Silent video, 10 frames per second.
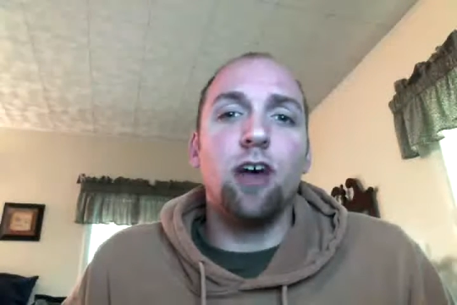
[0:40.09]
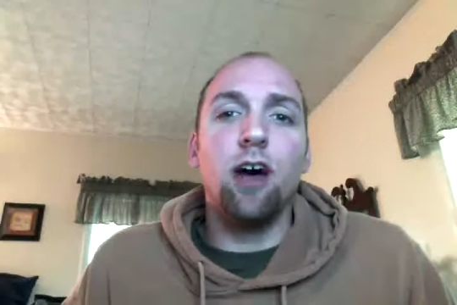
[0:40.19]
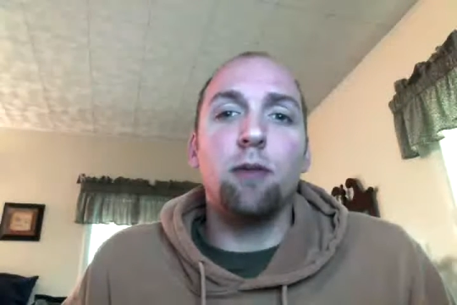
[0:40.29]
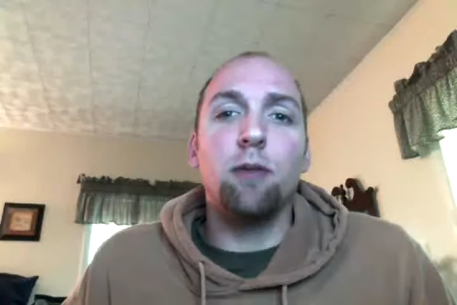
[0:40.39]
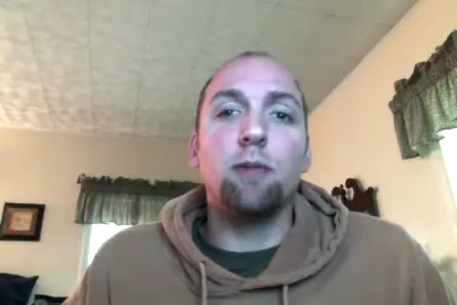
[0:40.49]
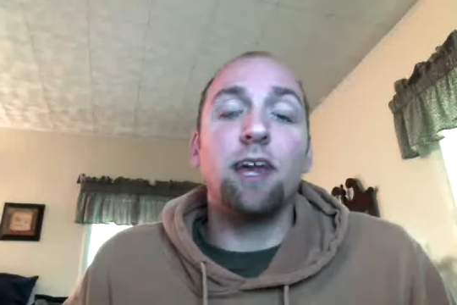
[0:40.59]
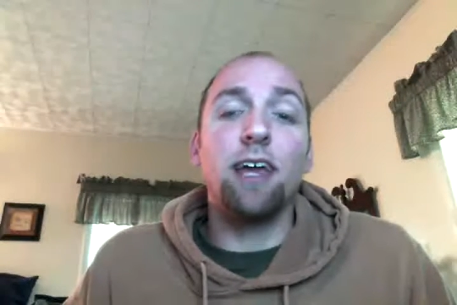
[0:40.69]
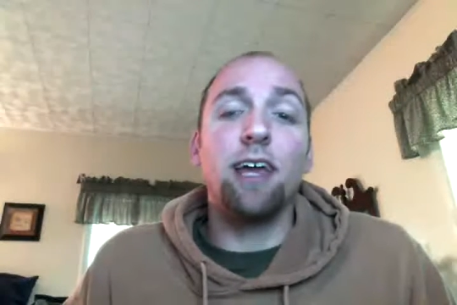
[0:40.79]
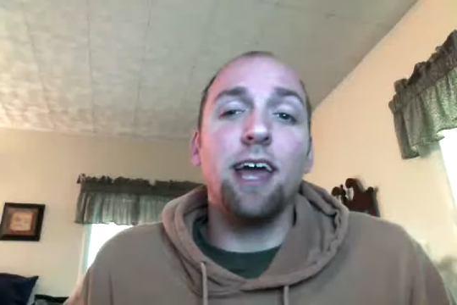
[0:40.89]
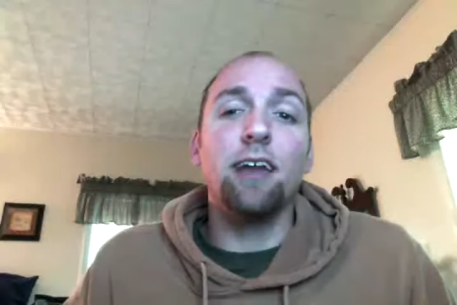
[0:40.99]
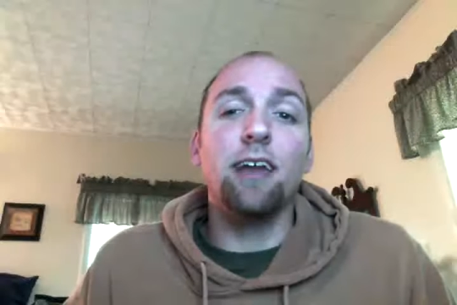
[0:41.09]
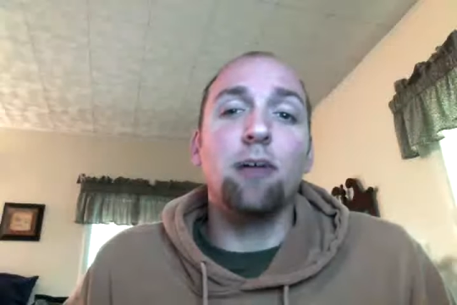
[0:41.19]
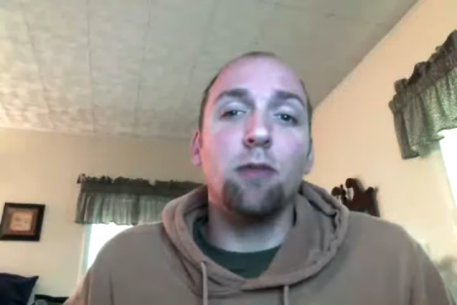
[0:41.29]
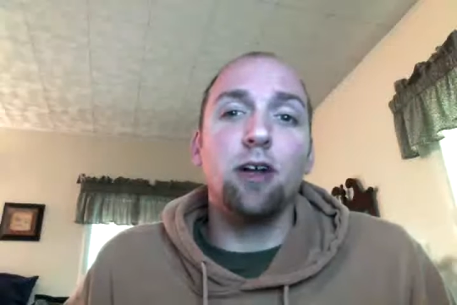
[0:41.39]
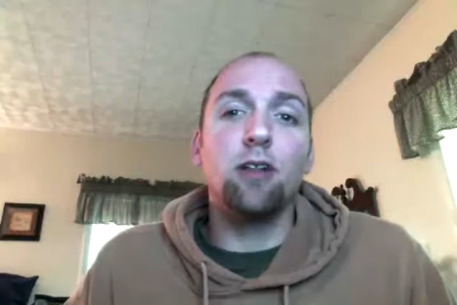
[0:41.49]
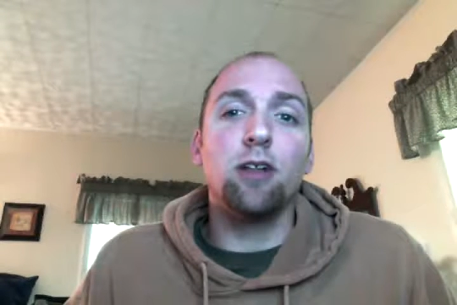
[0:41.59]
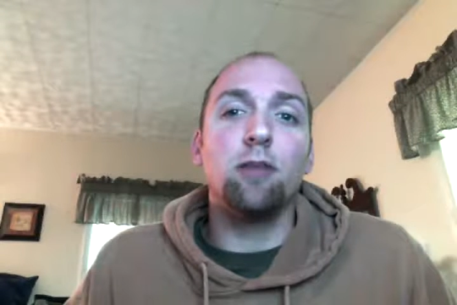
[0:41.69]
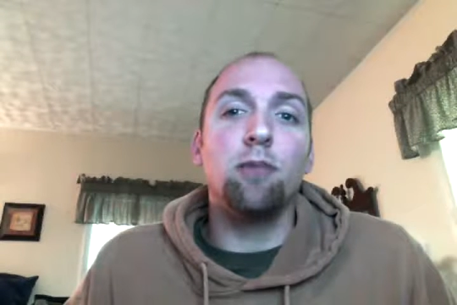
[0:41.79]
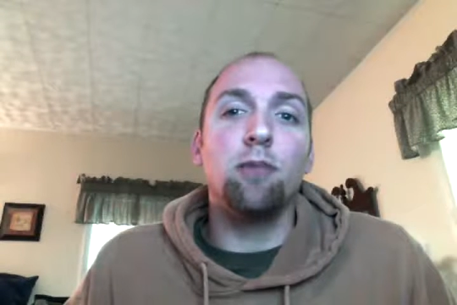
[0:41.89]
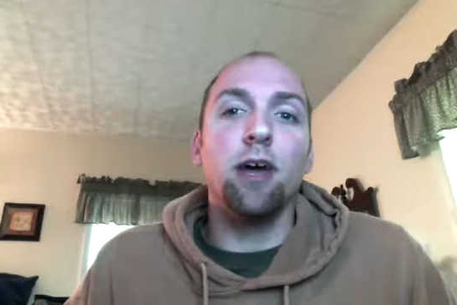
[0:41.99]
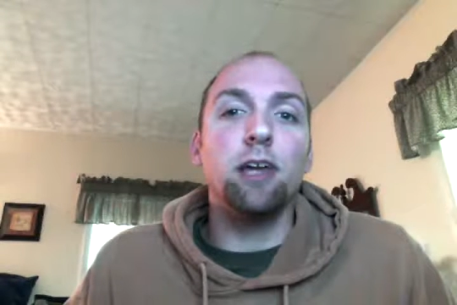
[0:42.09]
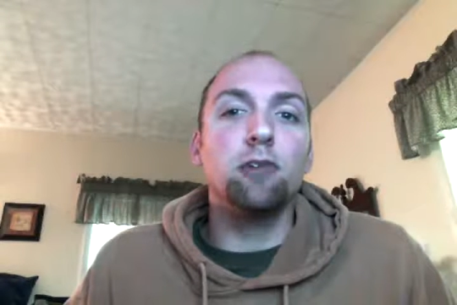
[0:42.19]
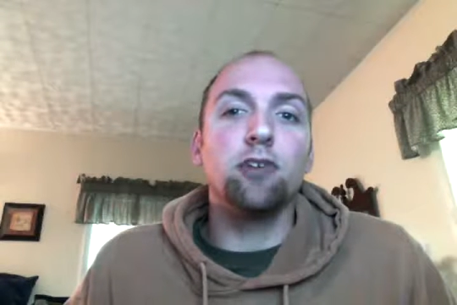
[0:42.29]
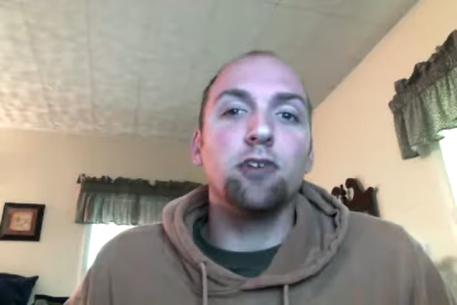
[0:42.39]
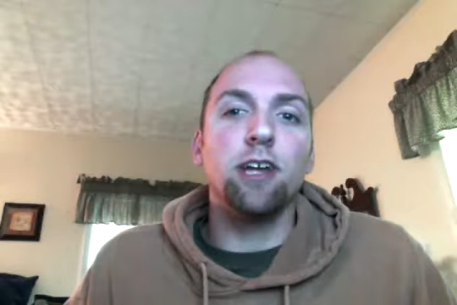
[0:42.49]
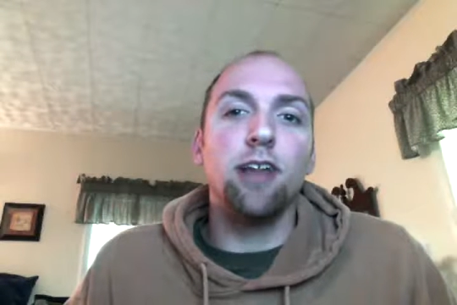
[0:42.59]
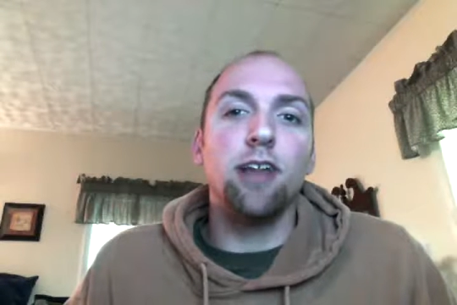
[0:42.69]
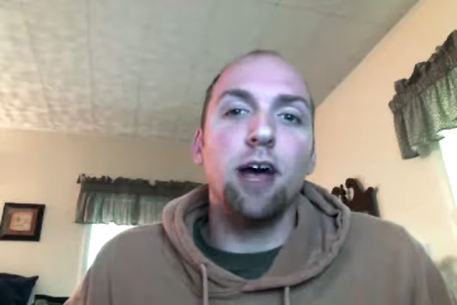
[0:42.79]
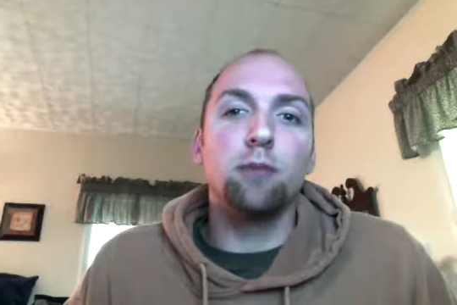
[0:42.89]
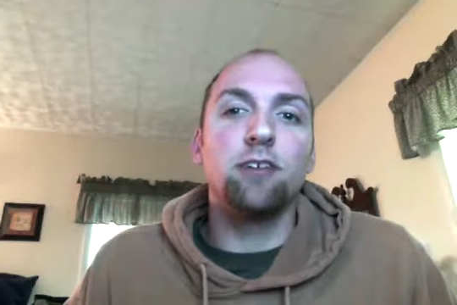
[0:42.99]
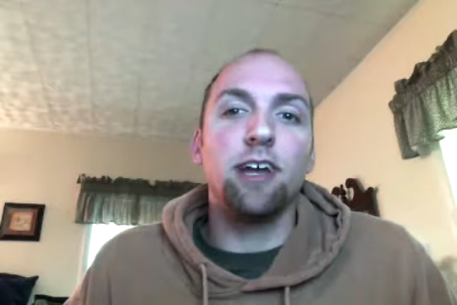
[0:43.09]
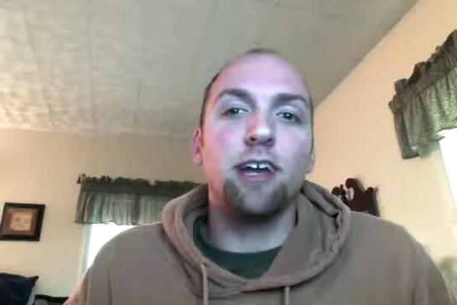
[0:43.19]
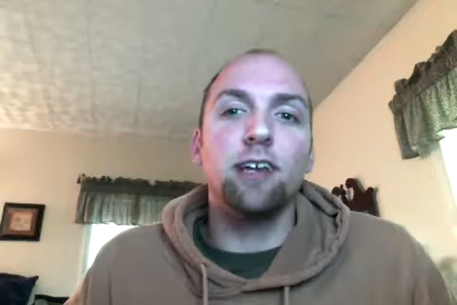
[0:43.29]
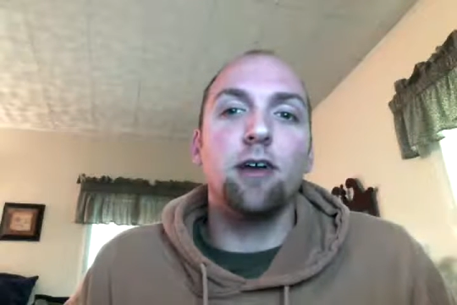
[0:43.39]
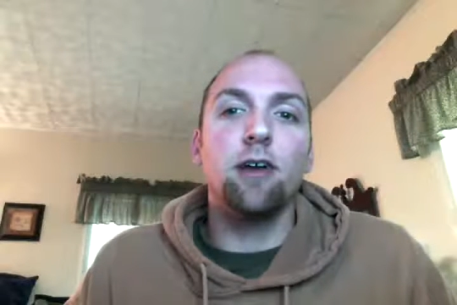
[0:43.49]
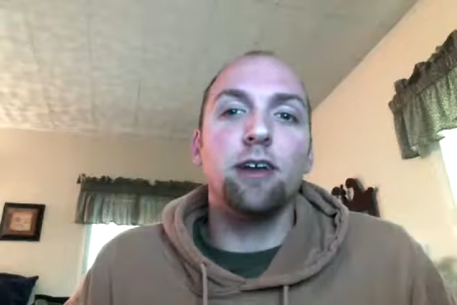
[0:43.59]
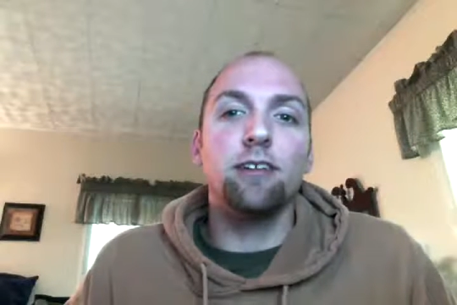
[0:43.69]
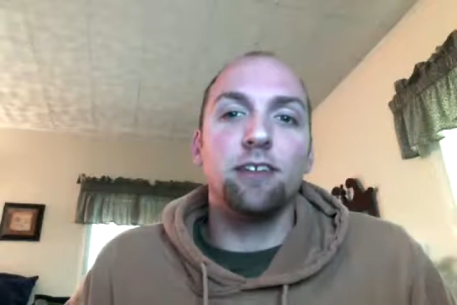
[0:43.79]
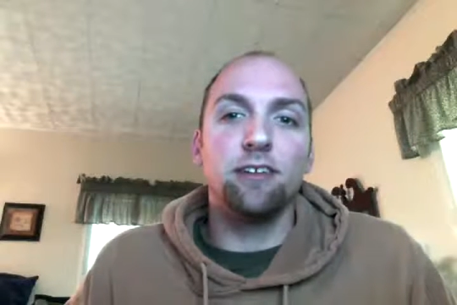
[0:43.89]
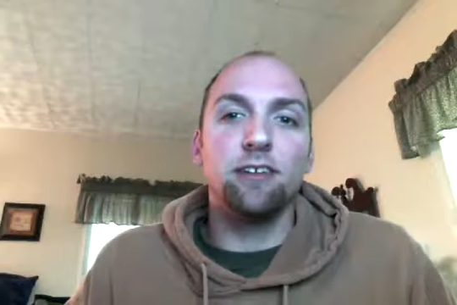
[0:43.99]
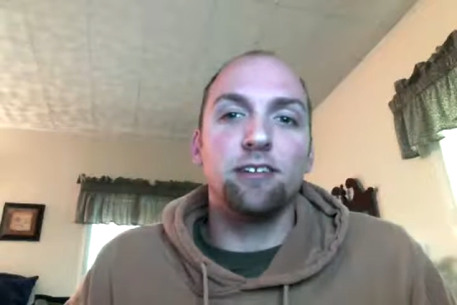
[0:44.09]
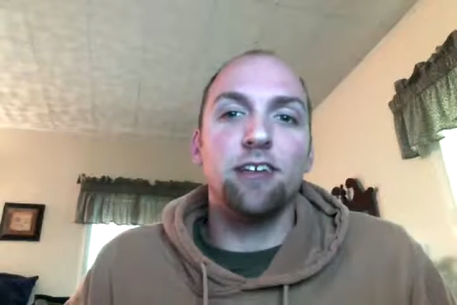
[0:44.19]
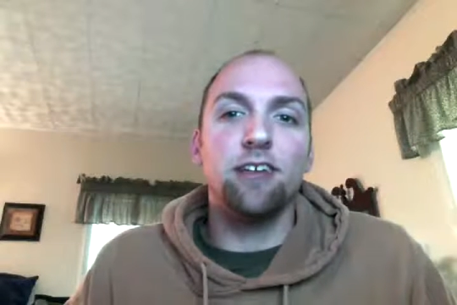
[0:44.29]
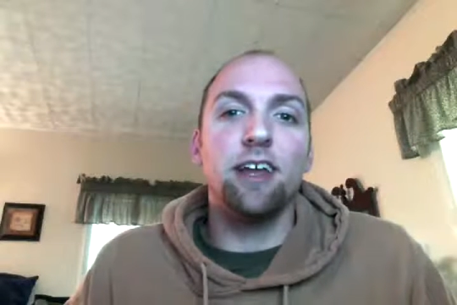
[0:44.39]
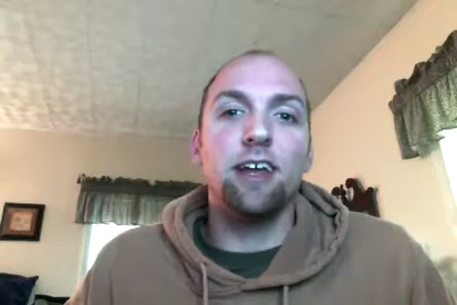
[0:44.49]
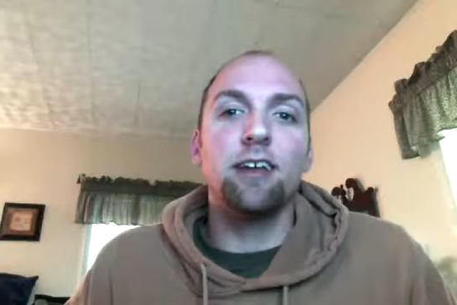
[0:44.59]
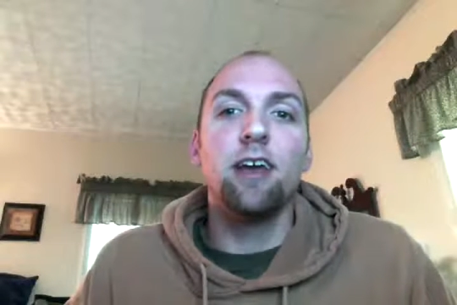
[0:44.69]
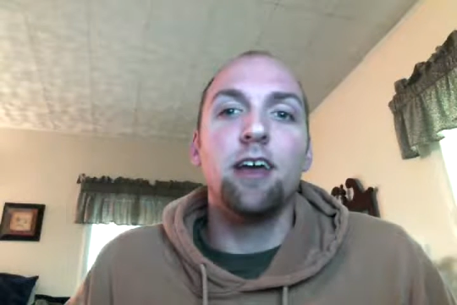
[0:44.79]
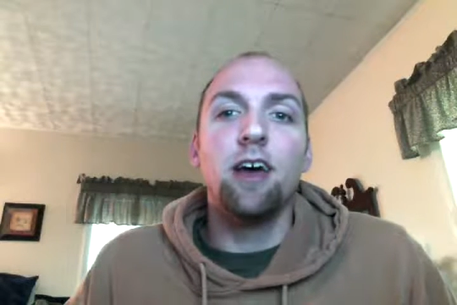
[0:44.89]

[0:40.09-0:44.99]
I mean, it can and it will, but usually it helps secondary diseases set in,